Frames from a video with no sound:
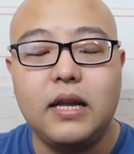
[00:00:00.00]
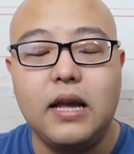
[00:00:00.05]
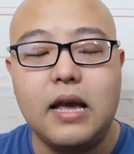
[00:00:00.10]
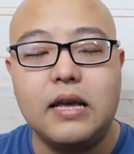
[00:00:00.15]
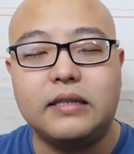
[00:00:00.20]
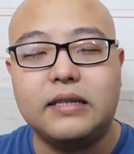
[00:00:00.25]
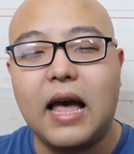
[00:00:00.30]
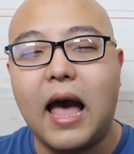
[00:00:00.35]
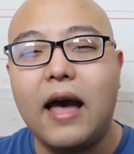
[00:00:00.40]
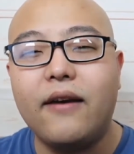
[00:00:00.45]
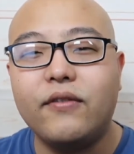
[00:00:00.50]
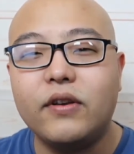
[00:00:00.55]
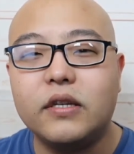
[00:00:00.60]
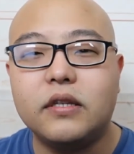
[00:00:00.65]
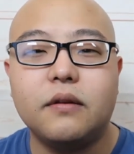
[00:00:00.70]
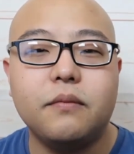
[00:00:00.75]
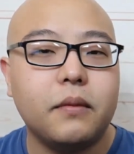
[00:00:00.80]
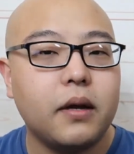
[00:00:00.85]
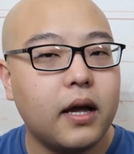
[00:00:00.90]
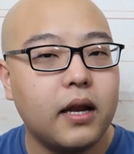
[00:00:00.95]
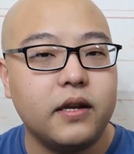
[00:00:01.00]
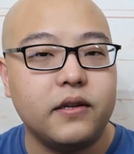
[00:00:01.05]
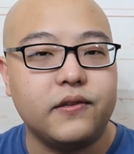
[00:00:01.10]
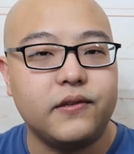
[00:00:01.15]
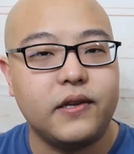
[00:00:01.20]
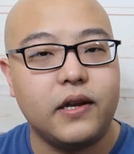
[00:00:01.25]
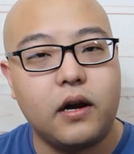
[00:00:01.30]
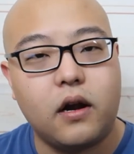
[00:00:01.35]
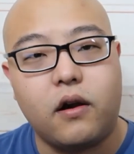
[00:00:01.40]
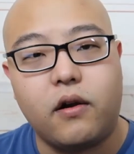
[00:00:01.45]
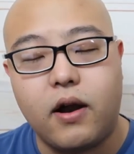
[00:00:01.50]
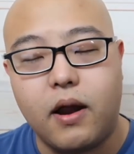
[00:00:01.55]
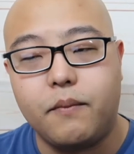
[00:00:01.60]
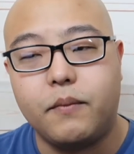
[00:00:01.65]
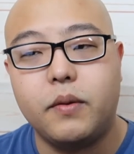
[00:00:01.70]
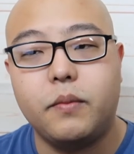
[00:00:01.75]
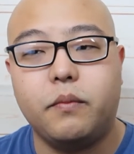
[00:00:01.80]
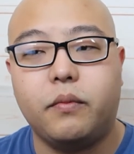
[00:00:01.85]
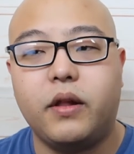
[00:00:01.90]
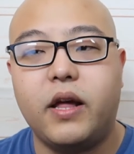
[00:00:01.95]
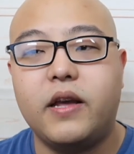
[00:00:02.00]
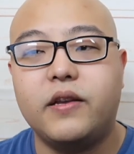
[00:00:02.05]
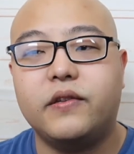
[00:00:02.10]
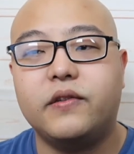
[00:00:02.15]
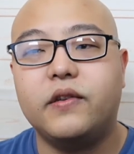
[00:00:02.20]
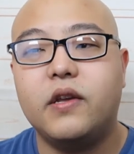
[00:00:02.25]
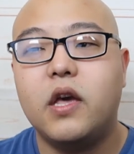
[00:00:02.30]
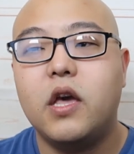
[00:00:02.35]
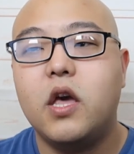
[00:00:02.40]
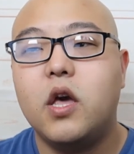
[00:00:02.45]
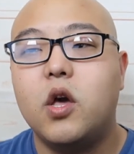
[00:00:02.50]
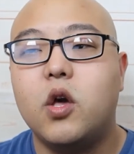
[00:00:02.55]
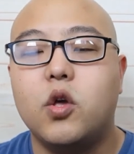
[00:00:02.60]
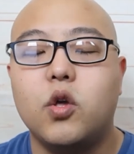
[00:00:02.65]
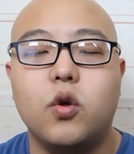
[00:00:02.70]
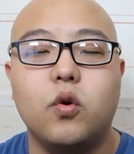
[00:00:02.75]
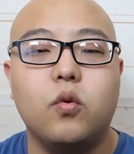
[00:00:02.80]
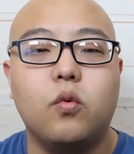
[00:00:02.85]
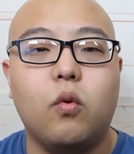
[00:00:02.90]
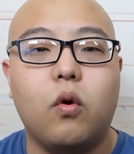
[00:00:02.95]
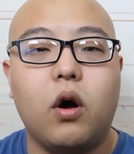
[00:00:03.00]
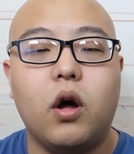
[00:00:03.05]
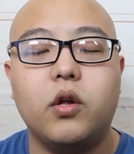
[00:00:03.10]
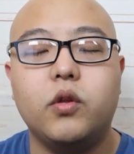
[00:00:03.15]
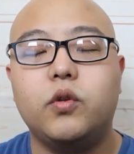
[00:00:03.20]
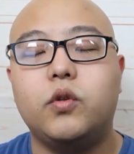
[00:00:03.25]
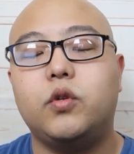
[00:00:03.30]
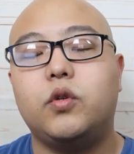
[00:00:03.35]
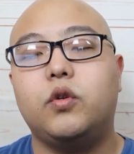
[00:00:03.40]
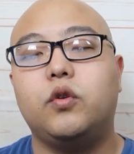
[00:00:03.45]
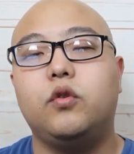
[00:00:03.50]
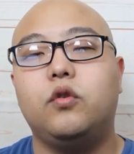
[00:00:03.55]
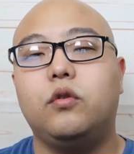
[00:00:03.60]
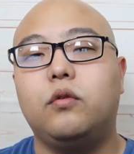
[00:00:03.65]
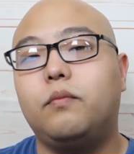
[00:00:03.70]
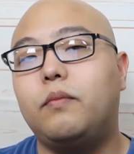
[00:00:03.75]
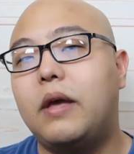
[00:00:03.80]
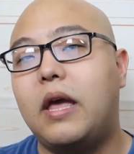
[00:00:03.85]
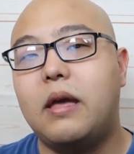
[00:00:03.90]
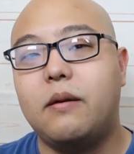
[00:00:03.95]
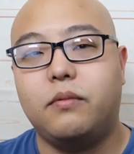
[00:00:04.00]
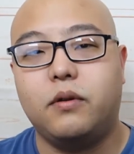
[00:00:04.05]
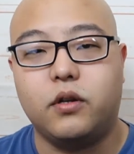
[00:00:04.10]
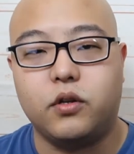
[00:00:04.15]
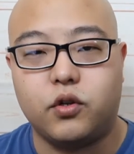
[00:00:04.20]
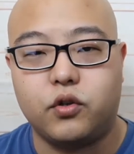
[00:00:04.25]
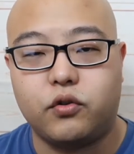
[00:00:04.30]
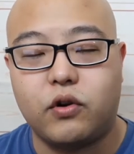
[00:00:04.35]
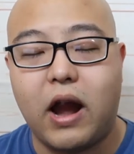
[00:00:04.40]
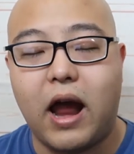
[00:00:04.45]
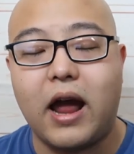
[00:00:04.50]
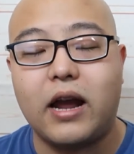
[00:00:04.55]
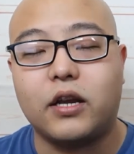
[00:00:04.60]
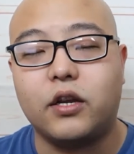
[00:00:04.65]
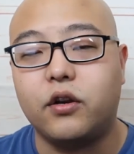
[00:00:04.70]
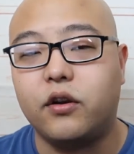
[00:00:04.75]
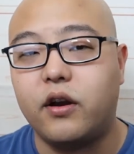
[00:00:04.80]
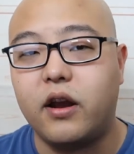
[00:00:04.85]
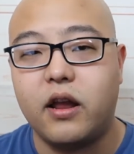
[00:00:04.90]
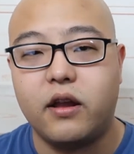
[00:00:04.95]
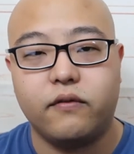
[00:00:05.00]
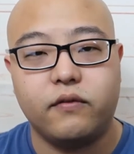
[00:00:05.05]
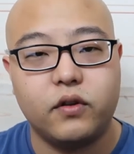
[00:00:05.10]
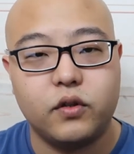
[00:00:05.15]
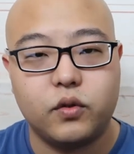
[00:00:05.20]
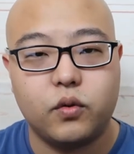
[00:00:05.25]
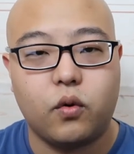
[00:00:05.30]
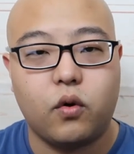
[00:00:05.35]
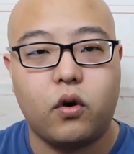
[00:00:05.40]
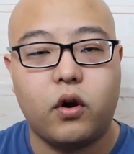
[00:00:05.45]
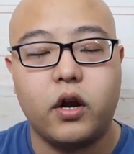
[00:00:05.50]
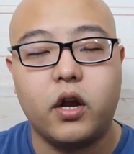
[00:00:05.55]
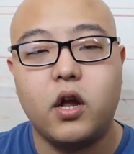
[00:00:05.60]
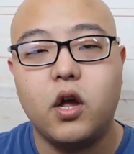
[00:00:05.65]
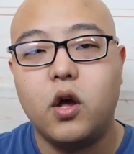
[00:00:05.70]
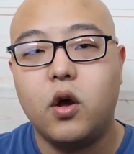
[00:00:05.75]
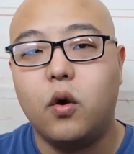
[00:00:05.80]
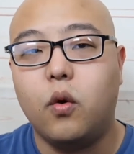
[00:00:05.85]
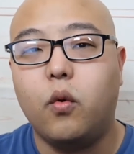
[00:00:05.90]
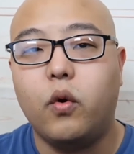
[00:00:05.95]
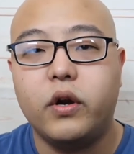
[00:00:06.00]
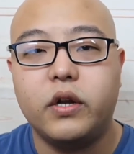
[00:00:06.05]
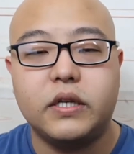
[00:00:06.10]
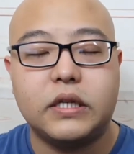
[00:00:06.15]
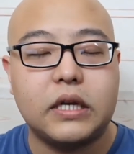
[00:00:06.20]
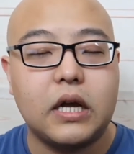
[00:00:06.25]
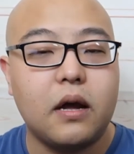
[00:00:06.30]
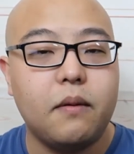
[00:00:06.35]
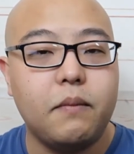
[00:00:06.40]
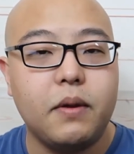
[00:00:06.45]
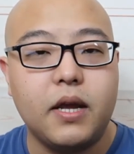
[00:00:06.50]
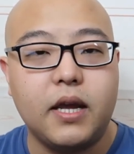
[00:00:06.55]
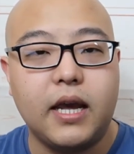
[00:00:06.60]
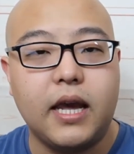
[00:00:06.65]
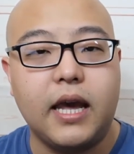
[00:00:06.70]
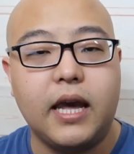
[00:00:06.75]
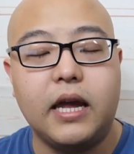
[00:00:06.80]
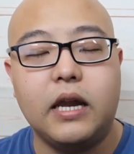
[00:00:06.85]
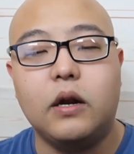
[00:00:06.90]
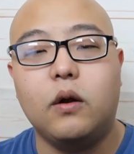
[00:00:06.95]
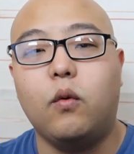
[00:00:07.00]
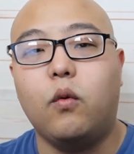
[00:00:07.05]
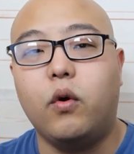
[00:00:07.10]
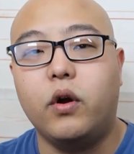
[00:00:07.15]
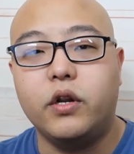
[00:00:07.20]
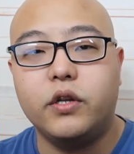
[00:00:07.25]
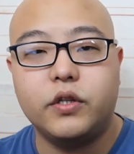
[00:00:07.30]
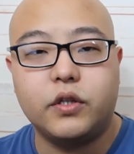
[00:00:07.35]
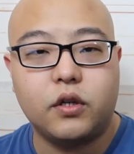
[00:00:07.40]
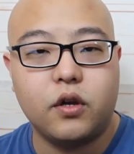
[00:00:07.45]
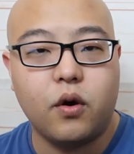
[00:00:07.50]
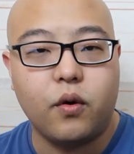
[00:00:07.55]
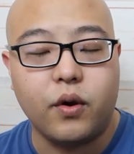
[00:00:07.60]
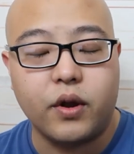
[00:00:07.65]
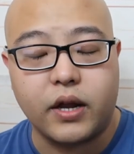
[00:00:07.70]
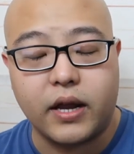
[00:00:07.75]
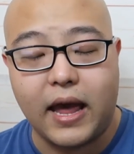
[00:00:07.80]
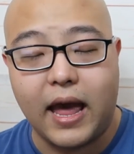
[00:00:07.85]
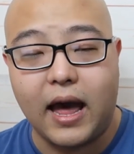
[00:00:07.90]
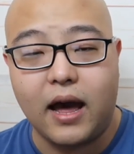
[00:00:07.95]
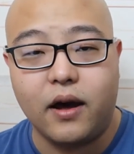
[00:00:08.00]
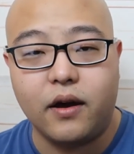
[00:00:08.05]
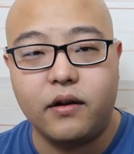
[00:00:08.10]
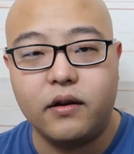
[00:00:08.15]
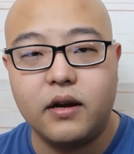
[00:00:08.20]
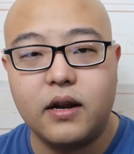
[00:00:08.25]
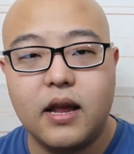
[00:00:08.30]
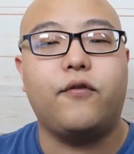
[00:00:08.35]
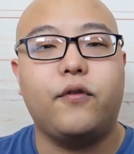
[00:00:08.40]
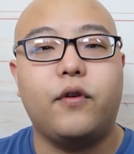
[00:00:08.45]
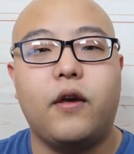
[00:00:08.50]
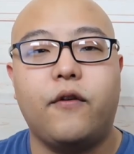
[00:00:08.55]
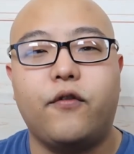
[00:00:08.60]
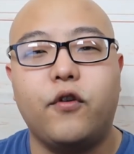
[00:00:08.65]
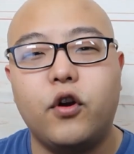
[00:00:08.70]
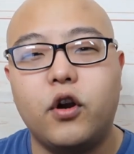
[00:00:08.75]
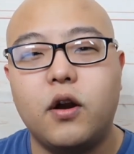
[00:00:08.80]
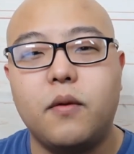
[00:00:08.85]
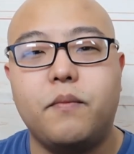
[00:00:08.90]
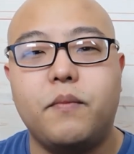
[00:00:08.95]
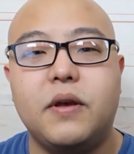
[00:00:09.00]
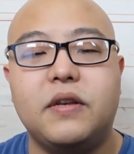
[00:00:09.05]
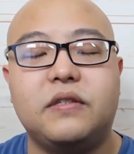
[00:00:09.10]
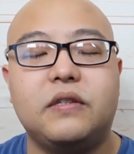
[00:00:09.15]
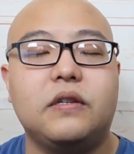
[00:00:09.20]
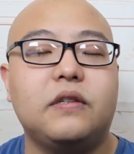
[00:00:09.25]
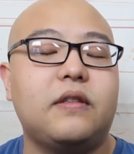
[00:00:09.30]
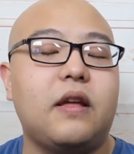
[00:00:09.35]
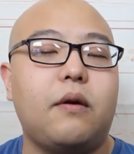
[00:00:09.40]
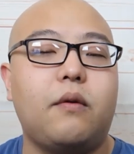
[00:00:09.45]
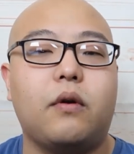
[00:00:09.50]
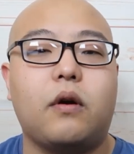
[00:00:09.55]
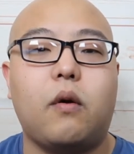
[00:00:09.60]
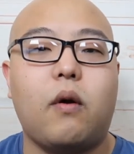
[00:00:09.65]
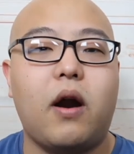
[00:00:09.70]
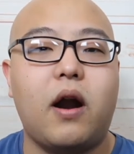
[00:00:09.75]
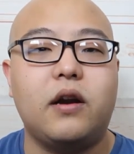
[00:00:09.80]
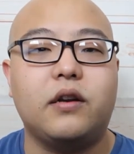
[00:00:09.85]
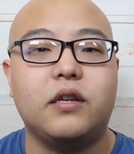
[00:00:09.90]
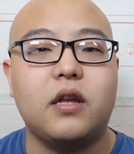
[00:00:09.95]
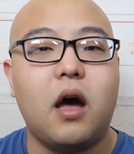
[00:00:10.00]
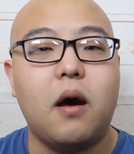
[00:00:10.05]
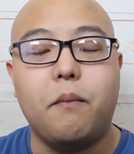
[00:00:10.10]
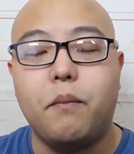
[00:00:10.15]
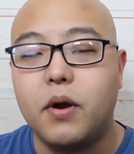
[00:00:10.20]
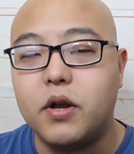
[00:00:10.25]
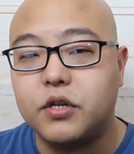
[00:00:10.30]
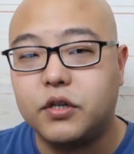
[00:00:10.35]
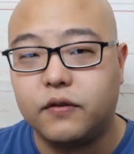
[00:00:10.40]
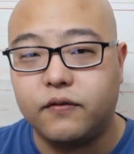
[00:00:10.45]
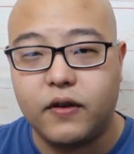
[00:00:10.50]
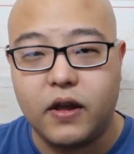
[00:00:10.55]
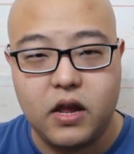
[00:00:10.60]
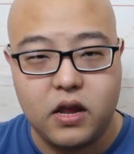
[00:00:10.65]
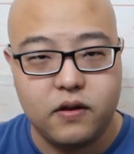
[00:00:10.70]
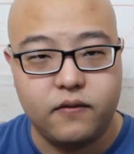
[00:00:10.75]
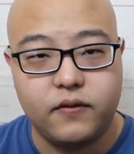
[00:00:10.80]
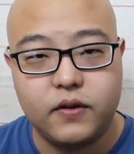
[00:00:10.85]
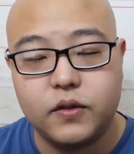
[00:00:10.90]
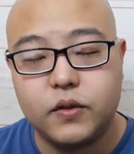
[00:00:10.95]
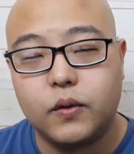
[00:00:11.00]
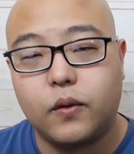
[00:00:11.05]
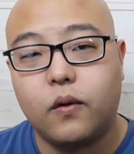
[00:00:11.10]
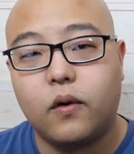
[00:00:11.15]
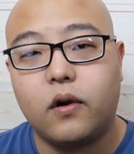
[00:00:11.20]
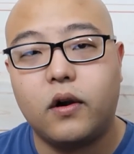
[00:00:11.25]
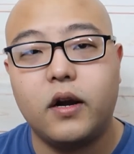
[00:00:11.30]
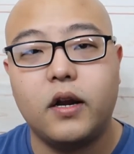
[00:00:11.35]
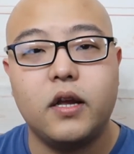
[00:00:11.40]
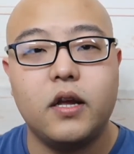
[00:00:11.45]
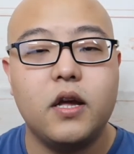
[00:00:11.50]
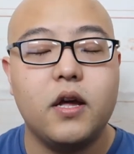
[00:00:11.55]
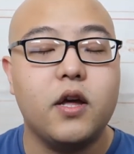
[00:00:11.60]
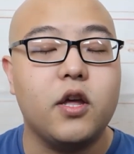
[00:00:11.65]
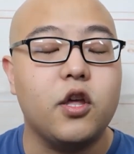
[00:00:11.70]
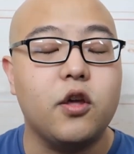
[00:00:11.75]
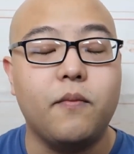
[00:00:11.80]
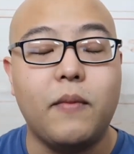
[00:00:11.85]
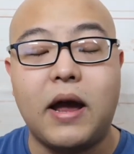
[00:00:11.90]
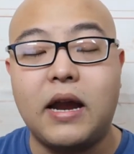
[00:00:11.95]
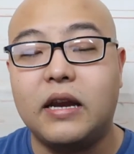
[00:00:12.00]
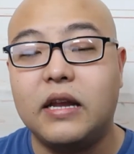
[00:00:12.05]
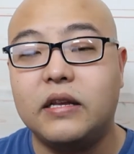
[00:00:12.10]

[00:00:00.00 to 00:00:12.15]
is having some kind of CRM in place. You want to be able to track your inventory, what is coming in, what is going out. If you're in a business that requires a bunch of inventory, you might